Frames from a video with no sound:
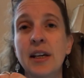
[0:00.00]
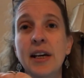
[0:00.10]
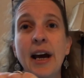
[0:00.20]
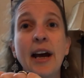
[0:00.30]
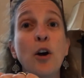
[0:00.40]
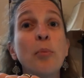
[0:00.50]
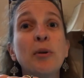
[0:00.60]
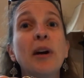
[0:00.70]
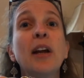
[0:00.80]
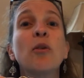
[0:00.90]
I hope you
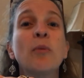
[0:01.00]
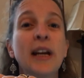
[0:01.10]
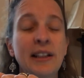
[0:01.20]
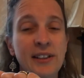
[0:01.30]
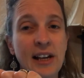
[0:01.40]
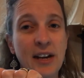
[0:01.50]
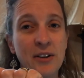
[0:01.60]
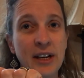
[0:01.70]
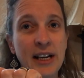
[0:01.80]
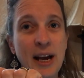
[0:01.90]
had a great
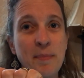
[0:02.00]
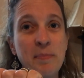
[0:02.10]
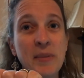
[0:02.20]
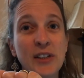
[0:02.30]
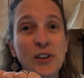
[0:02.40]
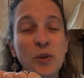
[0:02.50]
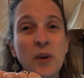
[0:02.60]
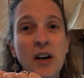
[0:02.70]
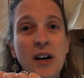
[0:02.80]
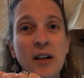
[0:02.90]
Saturday. I miss you
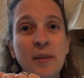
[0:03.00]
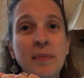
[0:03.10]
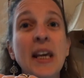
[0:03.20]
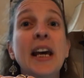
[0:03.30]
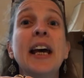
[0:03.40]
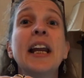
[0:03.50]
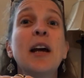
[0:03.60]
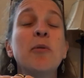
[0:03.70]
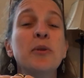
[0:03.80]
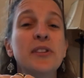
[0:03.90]
all, and I
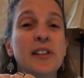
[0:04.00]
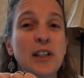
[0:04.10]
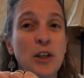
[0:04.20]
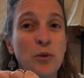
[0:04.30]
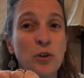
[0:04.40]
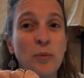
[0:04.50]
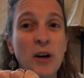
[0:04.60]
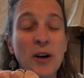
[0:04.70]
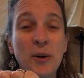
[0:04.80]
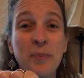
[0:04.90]
will see you
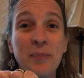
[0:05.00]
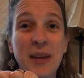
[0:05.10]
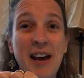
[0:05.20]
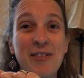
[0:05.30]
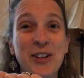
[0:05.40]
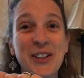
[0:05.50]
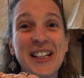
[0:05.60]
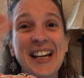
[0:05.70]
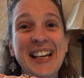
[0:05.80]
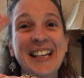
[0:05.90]
tomorrow. Have a good
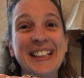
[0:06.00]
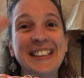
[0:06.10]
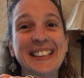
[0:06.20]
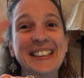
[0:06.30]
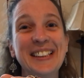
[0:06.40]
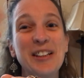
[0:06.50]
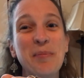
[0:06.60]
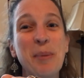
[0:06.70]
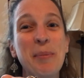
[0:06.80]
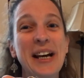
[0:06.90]
night.
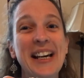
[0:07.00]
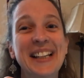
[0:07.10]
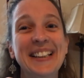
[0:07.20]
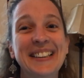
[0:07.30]
Bye-bye.